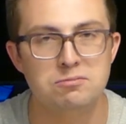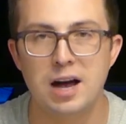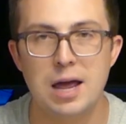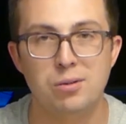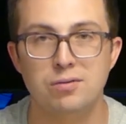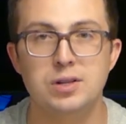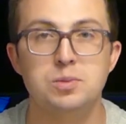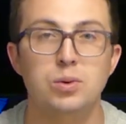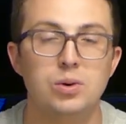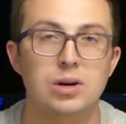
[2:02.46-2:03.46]
vibe of this
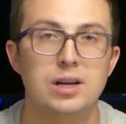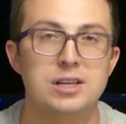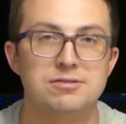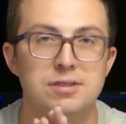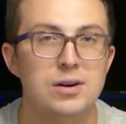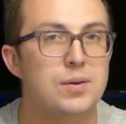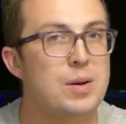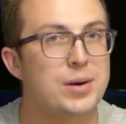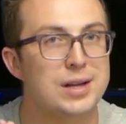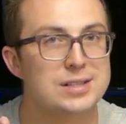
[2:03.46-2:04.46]
board is very
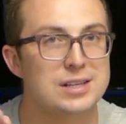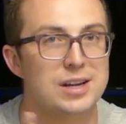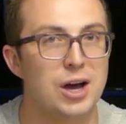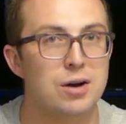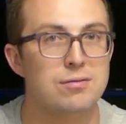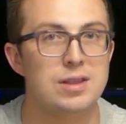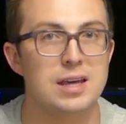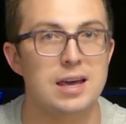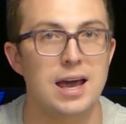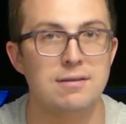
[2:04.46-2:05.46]
reminiscent of
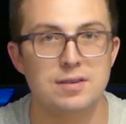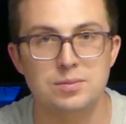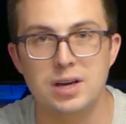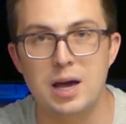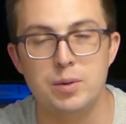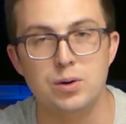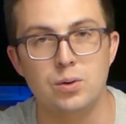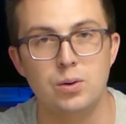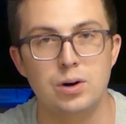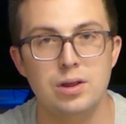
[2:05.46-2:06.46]
the FM Gammon
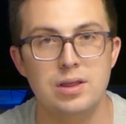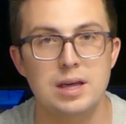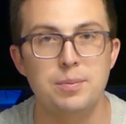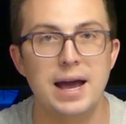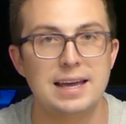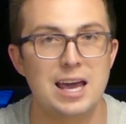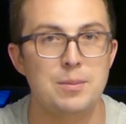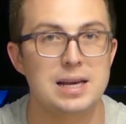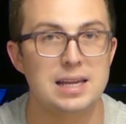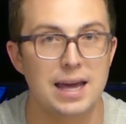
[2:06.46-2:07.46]
or the
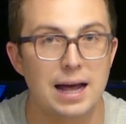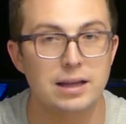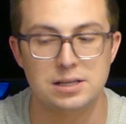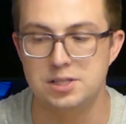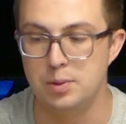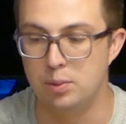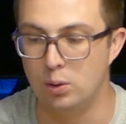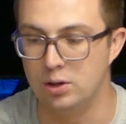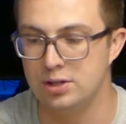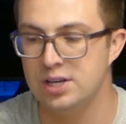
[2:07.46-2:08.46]
Backgammon Galaxy
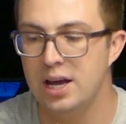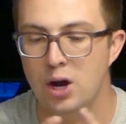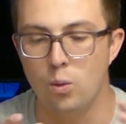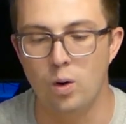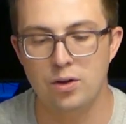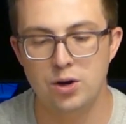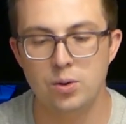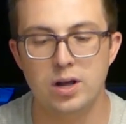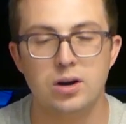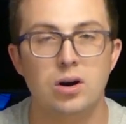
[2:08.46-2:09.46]
boards. Whether you
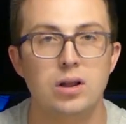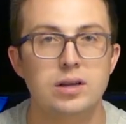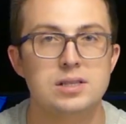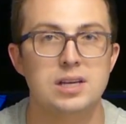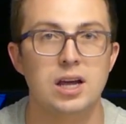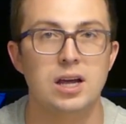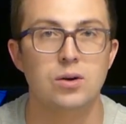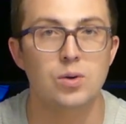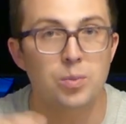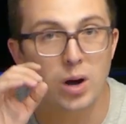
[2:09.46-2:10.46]
want to call this a
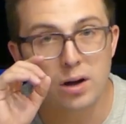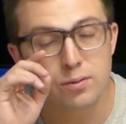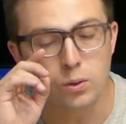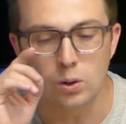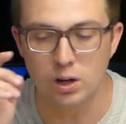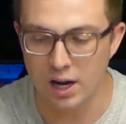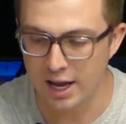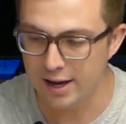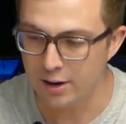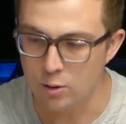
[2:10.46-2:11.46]
ripoff or
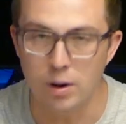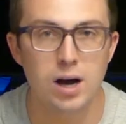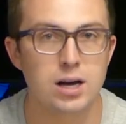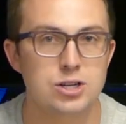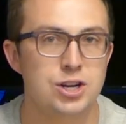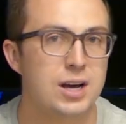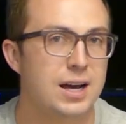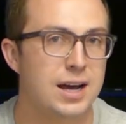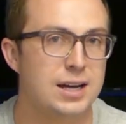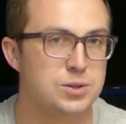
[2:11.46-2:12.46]
a homage,
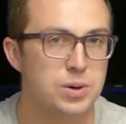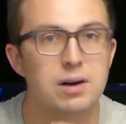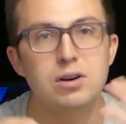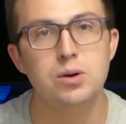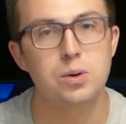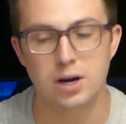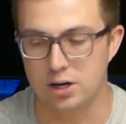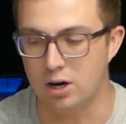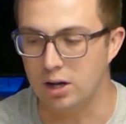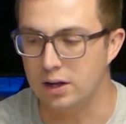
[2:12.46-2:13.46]
it's whatever you want
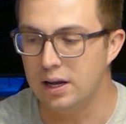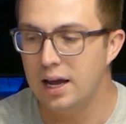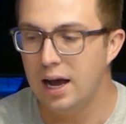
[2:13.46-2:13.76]
to call it.